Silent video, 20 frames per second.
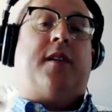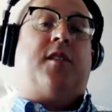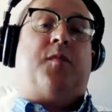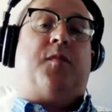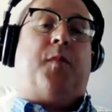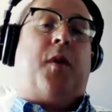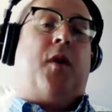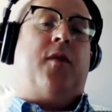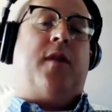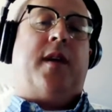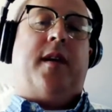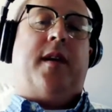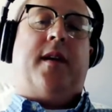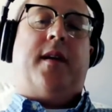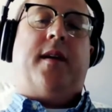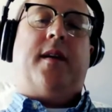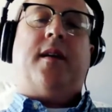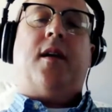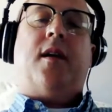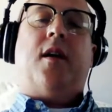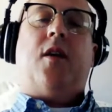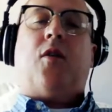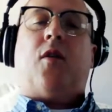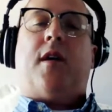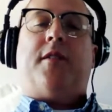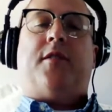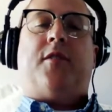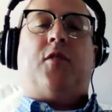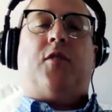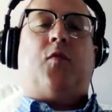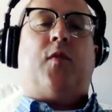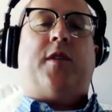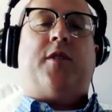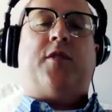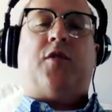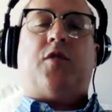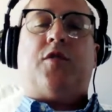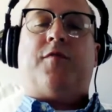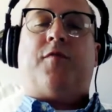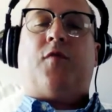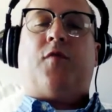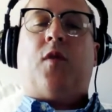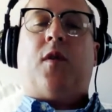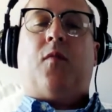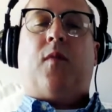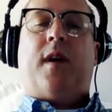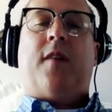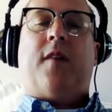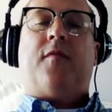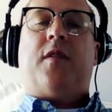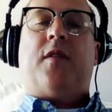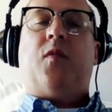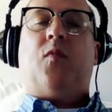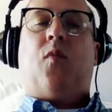spoke in it, or I did the research for it, whatever.